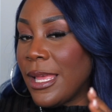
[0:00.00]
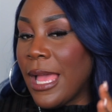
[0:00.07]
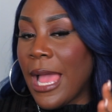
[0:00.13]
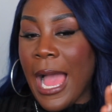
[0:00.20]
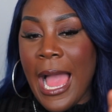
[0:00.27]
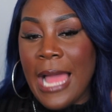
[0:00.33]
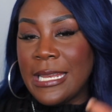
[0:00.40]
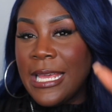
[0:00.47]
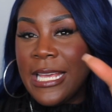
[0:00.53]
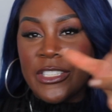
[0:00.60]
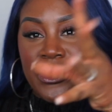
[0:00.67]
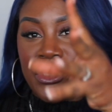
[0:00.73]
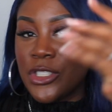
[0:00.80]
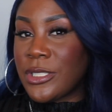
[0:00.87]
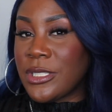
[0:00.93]
and
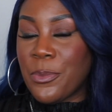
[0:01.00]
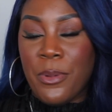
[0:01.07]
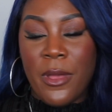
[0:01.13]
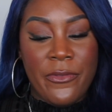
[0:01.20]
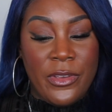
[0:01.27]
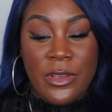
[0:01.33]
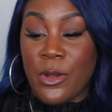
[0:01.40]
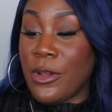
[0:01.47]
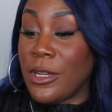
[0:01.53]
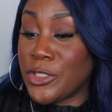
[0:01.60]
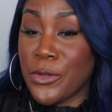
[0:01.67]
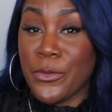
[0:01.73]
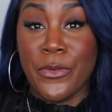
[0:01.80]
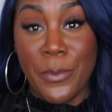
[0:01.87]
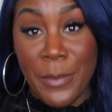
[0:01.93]
it's just a perfect
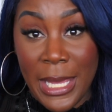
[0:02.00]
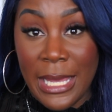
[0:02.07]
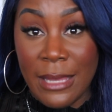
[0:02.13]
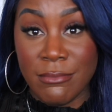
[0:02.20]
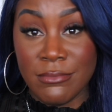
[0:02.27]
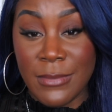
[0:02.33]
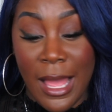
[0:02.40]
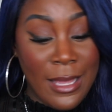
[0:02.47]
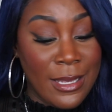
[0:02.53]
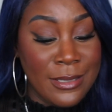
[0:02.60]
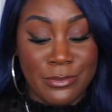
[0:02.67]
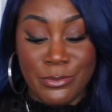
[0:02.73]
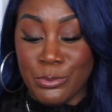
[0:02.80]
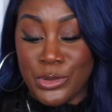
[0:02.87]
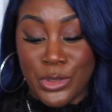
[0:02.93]
concussion for me.
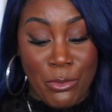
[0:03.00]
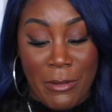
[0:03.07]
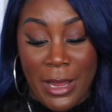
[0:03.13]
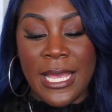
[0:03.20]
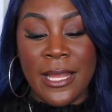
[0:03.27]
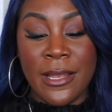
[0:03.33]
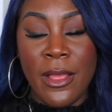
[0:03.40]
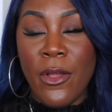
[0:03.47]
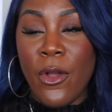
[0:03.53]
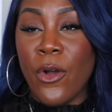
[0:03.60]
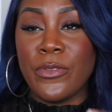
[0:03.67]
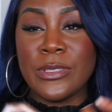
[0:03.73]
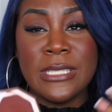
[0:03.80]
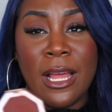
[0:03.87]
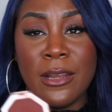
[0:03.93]
I'm sorry, and
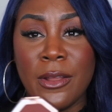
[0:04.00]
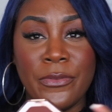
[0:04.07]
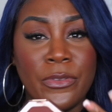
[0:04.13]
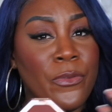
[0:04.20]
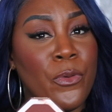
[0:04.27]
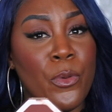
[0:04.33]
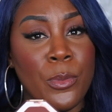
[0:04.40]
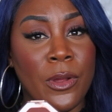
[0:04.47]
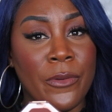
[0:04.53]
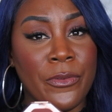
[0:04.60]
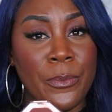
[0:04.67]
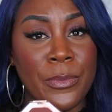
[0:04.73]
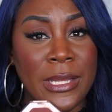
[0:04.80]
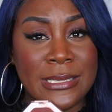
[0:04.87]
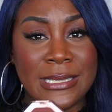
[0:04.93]
obviously I love the formula
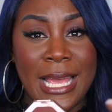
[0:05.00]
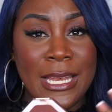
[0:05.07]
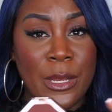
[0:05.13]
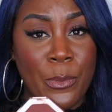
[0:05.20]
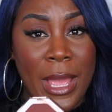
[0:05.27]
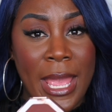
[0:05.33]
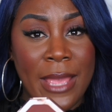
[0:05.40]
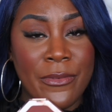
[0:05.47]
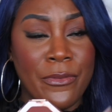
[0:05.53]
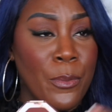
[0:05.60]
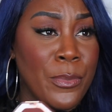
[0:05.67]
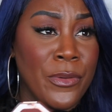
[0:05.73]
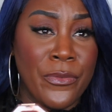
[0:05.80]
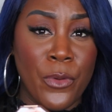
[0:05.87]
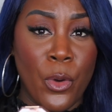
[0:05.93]
from this anyway,
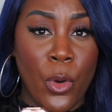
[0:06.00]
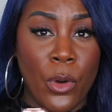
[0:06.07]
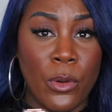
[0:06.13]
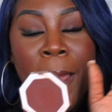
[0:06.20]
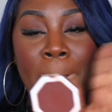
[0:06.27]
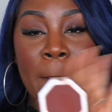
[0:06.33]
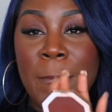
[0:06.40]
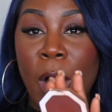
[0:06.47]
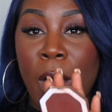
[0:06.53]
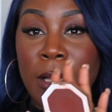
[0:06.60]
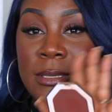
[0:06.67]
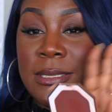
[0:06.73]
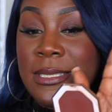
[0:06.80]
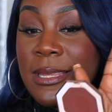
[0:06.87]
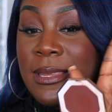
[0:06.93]
from before,
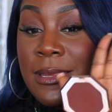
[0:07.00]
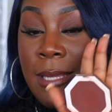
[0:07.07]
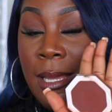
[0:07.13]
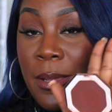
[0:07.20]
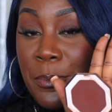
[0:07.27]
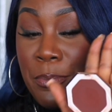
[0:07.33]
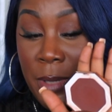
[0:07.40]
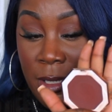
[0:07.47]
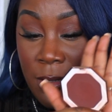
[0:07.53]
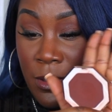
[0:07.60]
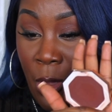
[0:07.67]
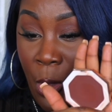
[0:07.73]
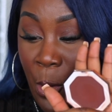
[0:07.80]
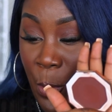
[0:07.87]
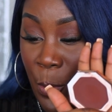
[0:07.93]
but Thick Mint,
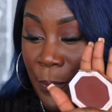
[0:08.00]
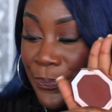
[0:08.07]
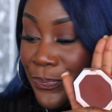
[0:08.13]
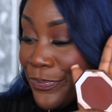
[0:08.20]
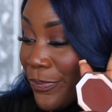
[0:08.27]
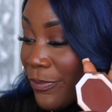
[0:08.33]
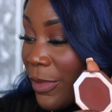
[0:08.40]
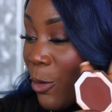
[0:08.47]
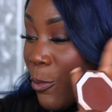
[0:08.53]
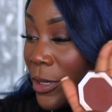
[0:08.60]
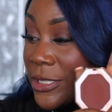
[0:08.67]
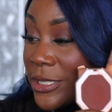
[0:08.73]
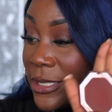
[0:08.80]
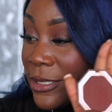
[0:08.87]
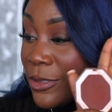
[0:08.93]
no,
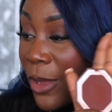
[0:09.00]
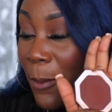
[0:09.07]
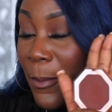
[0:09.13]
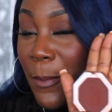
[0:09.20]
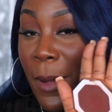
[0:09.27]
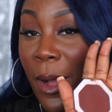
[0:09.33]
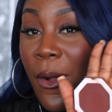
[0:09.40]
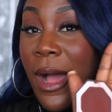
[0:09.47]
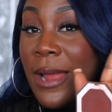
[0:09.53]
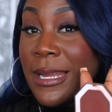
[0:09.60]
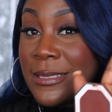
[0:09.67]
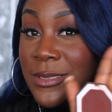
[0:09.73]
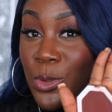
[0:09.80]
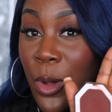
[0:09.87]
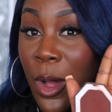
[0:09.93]
when she did come about and
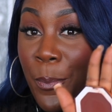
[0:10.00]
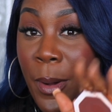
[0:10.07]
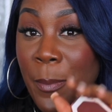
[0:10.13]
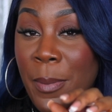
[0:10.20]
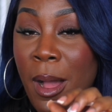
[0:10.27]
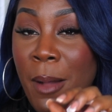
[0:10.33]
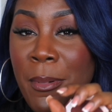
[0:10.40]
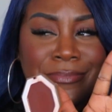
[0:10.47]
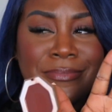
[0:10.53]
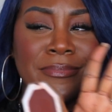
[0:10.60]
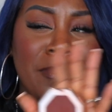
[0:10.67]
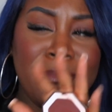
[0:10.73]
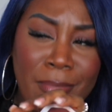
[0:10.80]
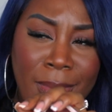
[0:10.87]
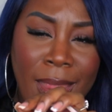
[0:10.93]
I saw her pop up,
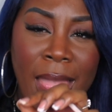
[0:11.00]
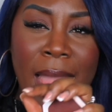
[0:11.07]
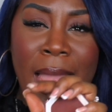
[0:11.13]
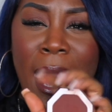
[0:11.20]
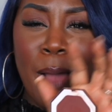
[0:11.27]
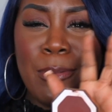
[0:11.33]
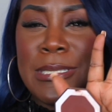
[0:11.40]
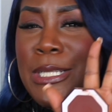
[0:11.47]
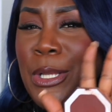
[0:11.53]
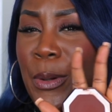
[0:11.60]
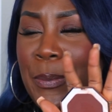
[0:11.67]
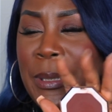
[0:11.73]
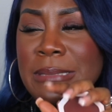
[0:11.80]
I was a little